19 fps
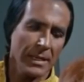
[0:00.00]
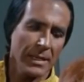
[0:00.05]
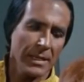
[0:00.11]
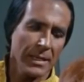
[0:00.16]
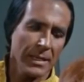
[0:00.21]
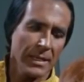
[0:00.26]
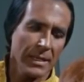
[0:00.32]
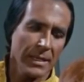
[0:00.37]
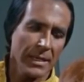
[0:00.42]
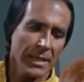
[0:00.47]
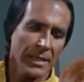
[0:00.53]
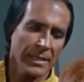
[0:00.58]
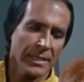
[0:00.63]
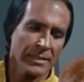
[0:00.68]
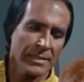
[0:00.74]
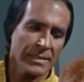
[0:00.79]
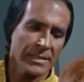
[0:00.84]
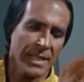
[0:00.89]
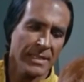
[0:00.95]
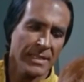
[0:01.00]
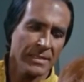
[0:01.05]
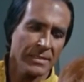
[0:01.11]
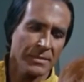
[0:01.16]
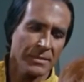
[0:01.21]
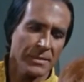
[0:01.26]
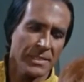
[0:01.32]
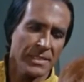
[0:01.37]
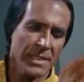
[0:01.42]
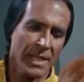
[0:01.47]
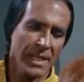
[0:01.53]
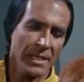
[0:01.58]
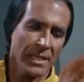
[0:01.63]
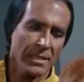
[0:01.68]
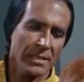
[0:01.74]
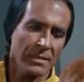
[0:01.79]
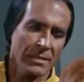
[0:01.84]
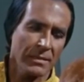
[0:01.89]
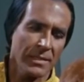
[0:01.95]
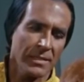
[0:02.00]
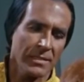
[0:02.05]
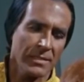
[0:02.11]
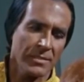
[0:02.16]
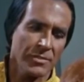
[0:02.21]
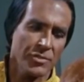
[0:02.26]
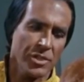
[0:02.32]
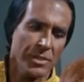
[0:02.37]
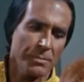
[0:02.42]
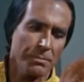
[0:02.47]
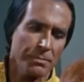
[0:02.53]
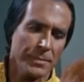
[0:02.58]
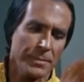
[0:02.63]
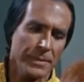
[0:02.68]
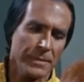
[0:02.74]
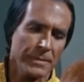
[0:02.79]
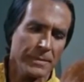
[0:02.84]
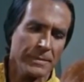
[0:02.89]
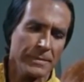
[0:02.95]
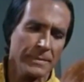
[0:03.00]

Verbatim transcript: villain in that first Star Trek. He was taking out people left,